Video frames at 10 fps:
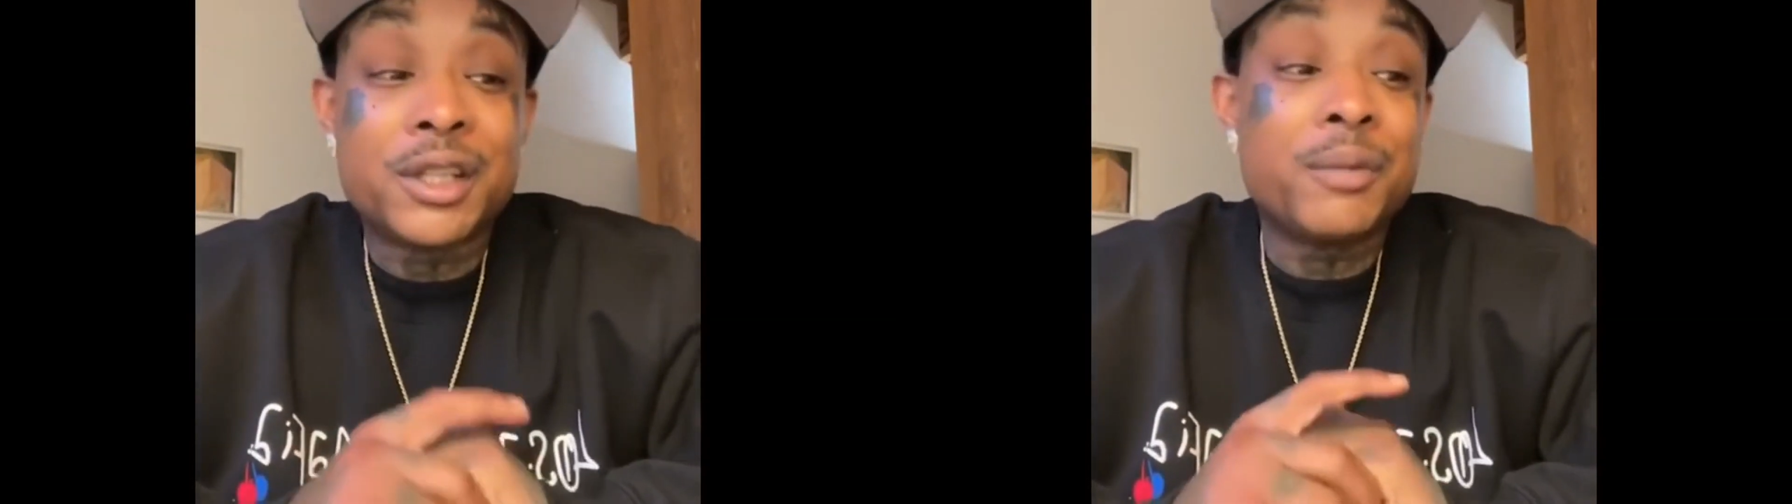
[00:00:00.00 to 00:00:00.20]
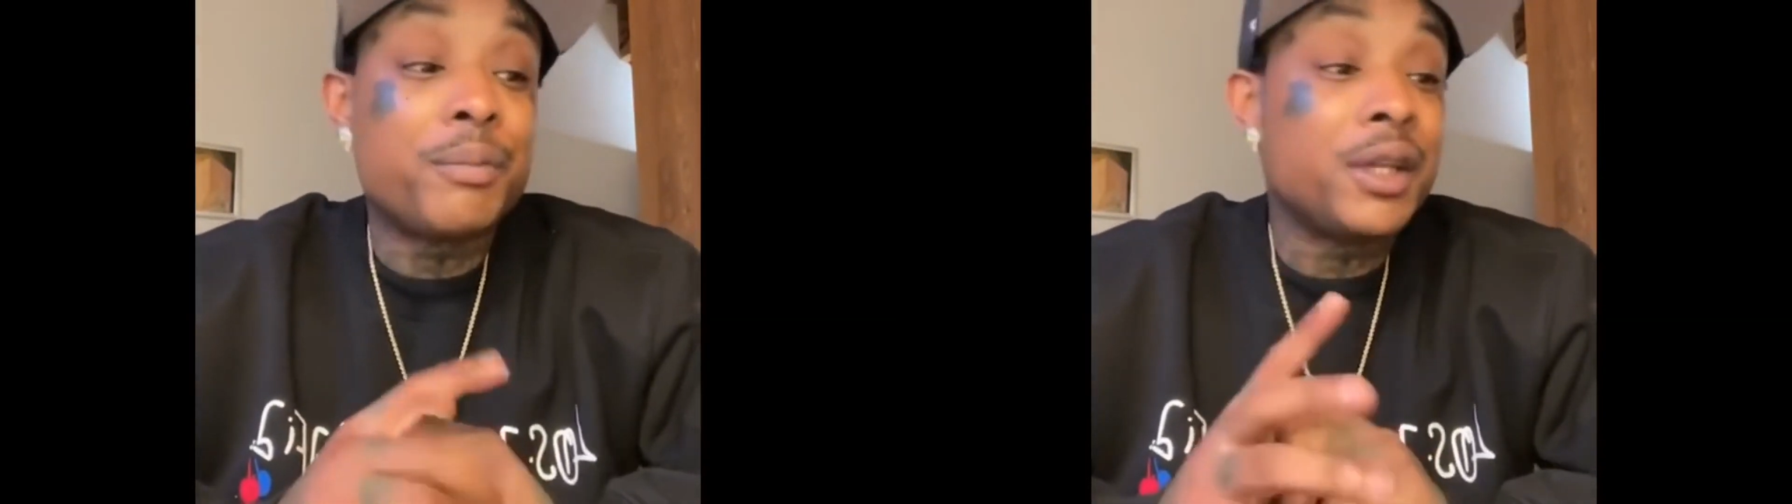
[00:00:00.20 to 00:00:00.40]

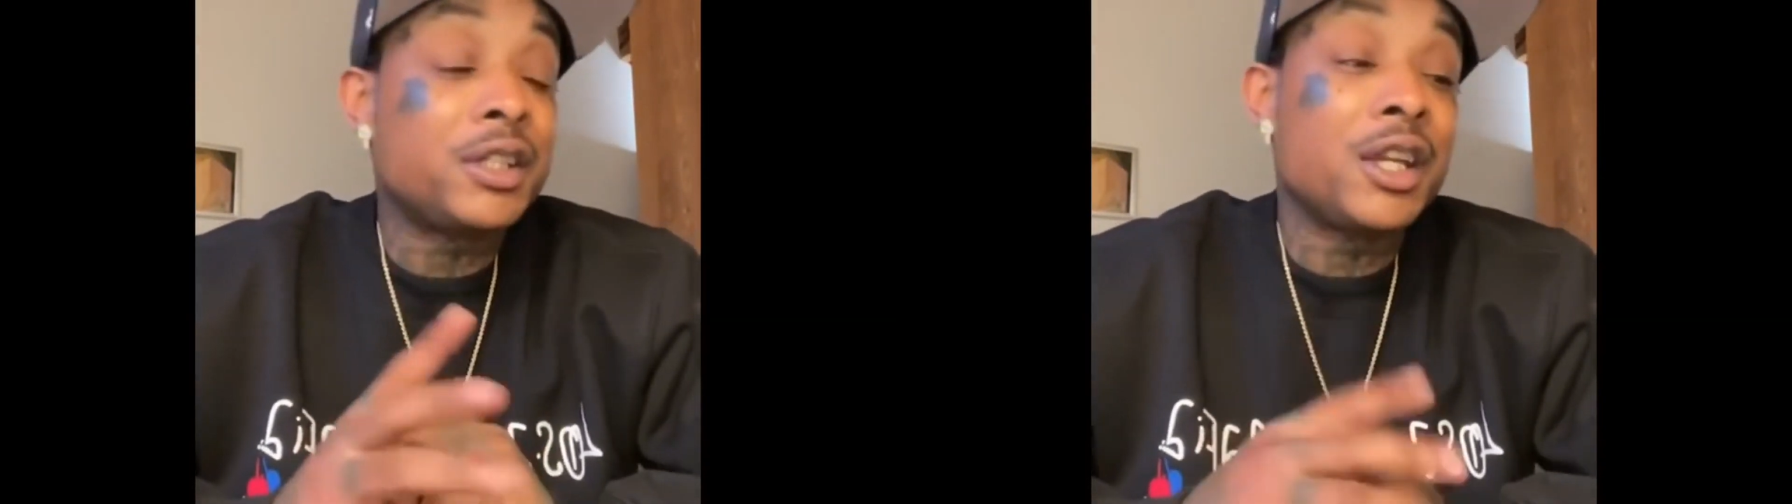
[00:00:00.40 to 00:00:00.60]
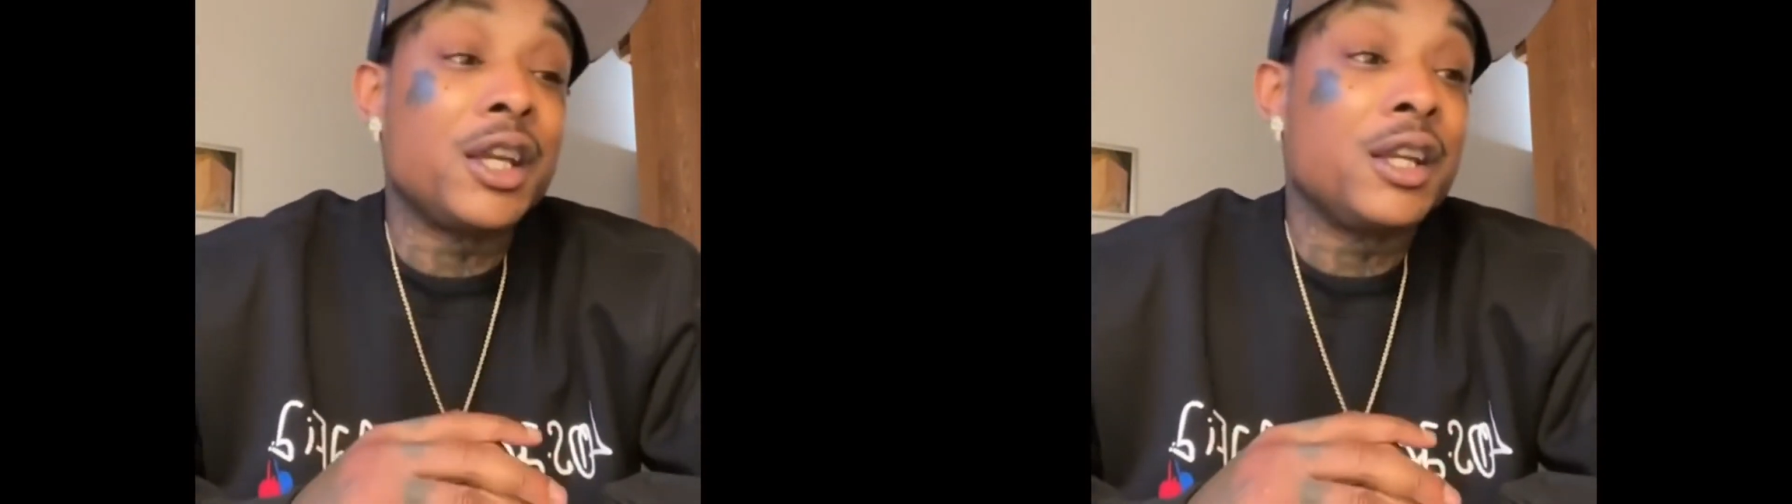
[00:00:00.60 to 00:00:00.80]
See the
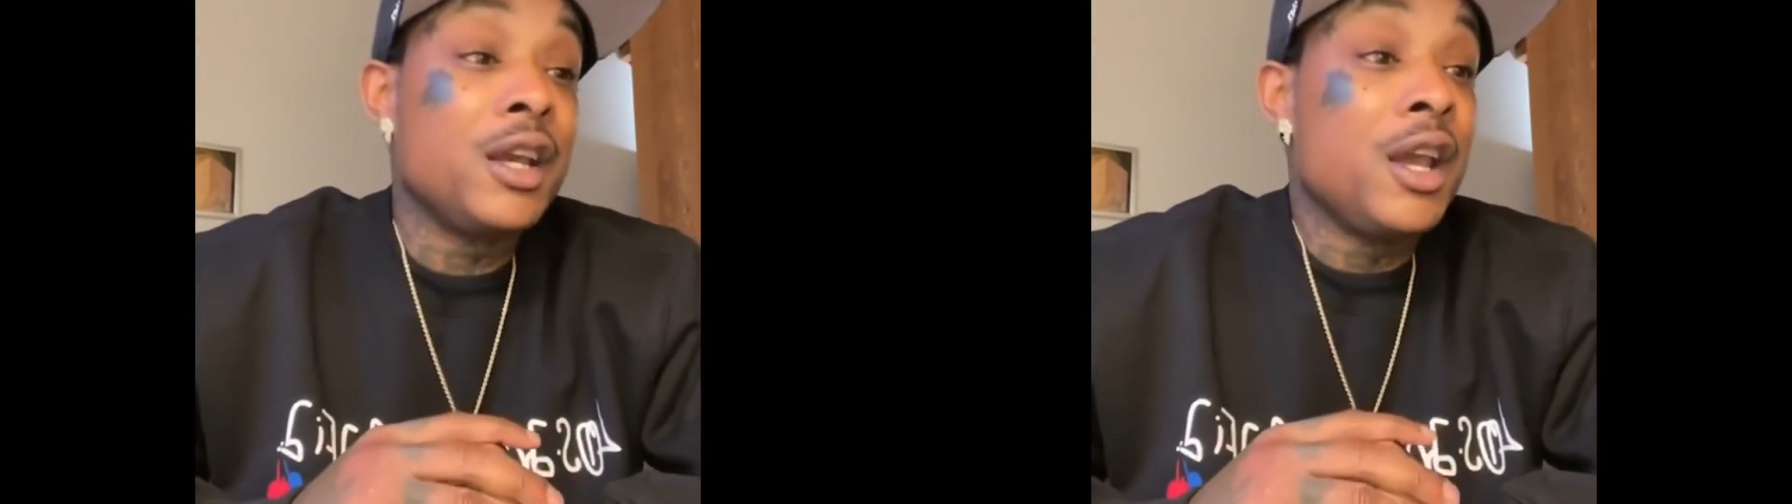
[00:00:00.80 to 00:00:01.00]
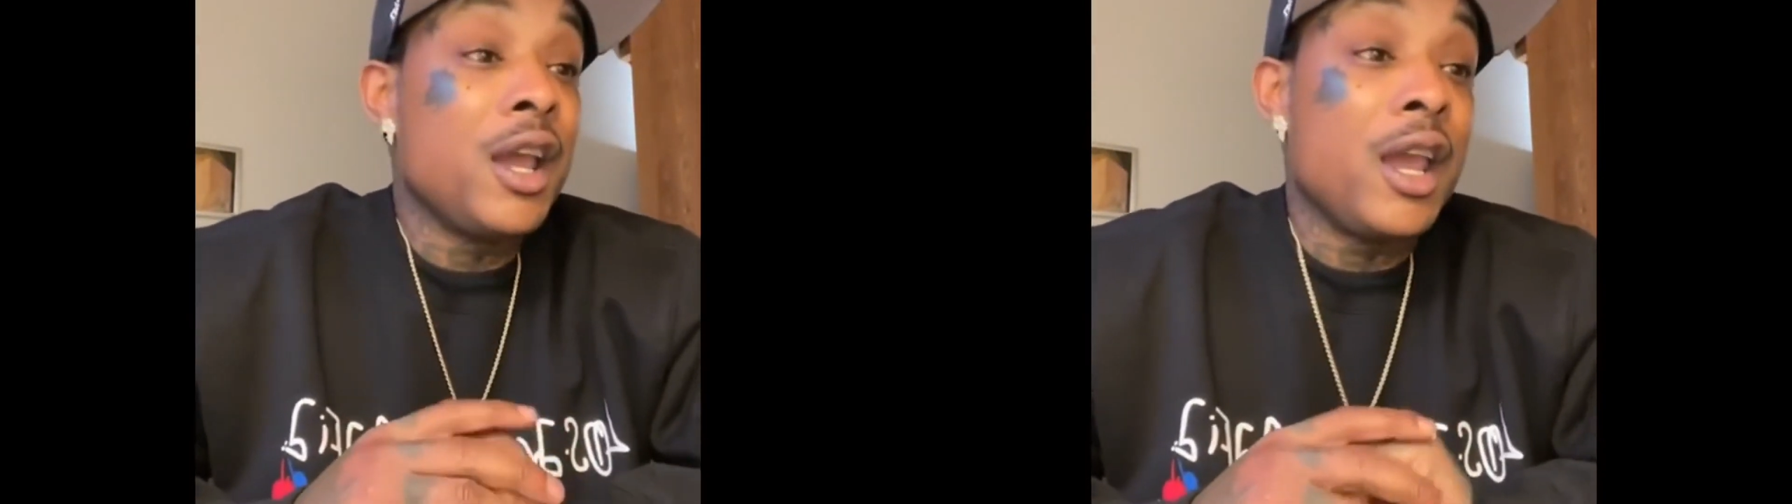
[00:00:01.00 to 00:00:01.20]
bitch in
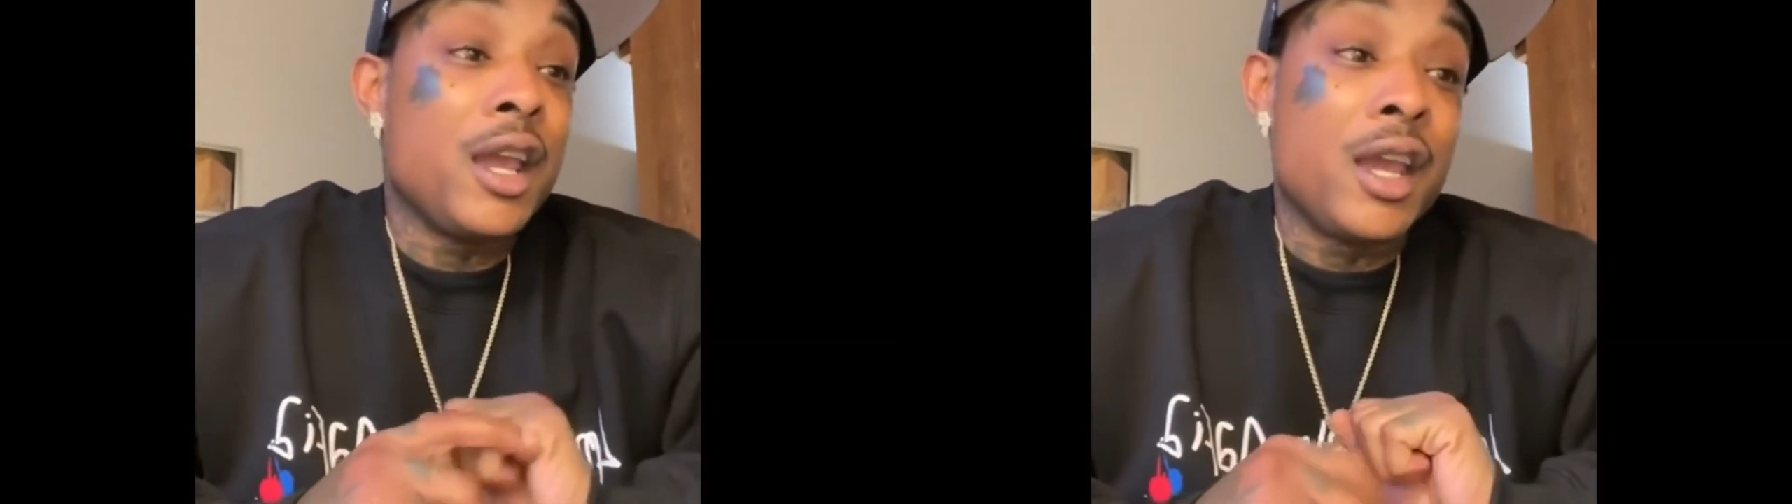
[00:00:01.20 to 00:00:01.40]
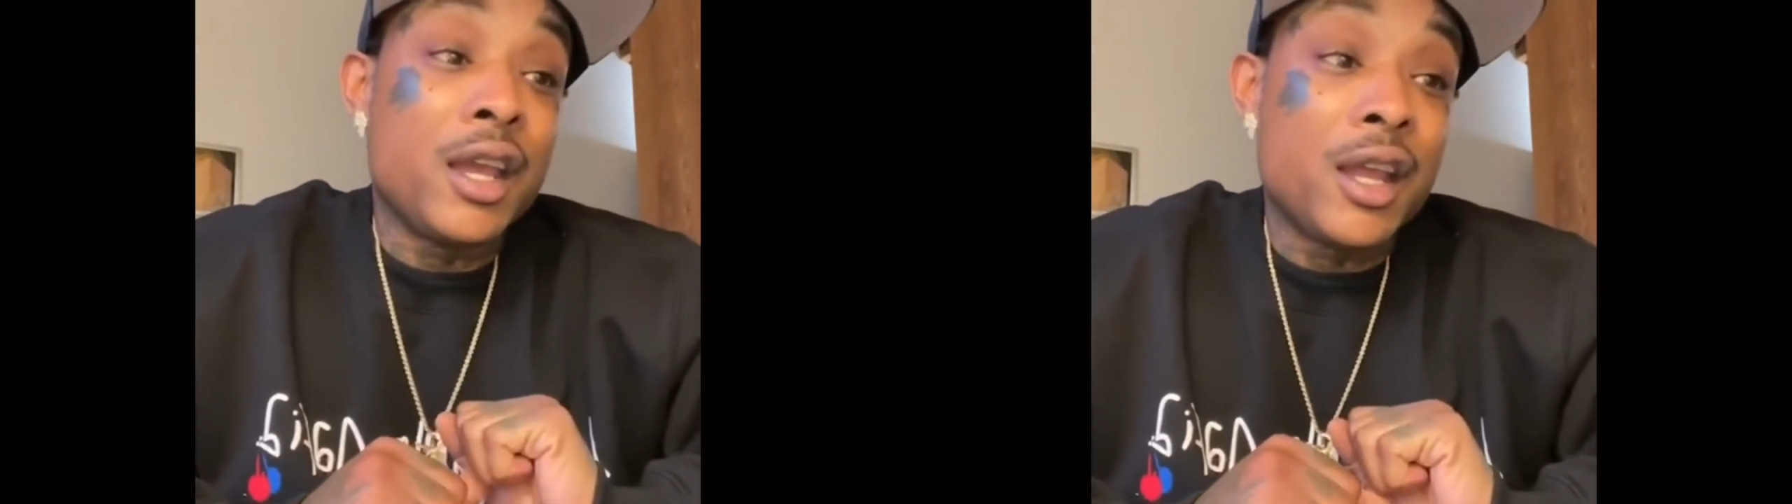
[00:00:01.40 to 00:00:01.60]

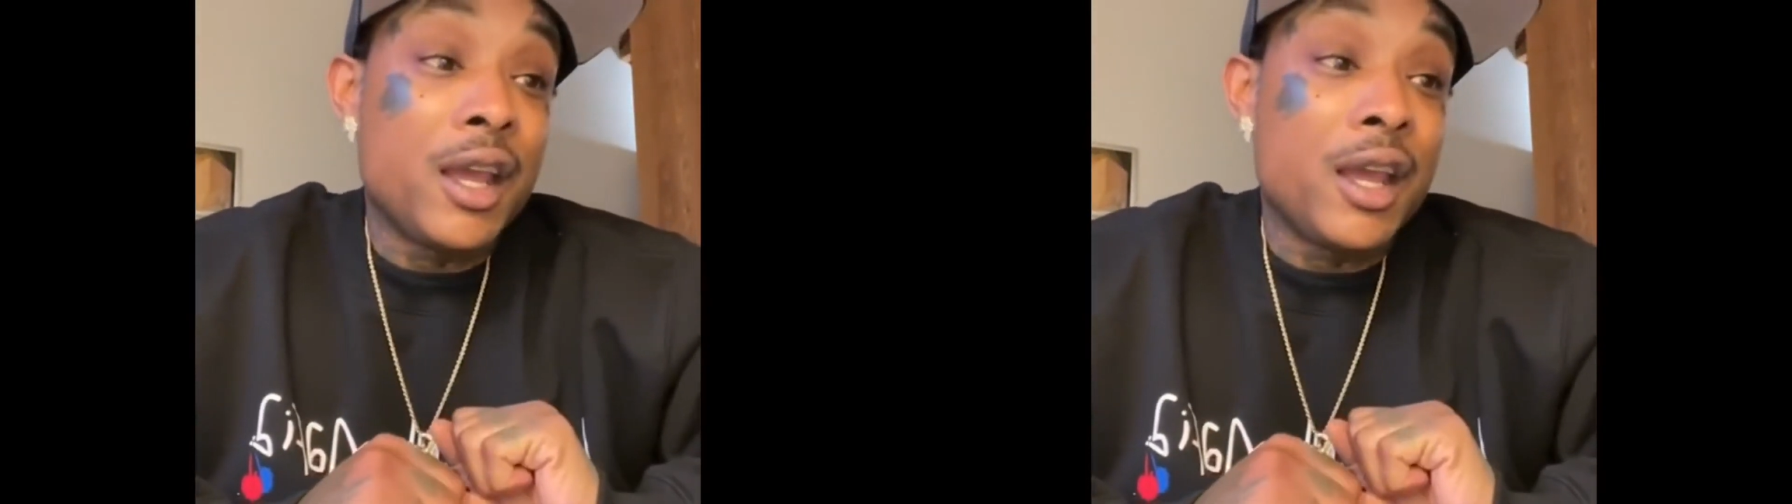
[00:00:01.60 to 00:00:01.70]
and,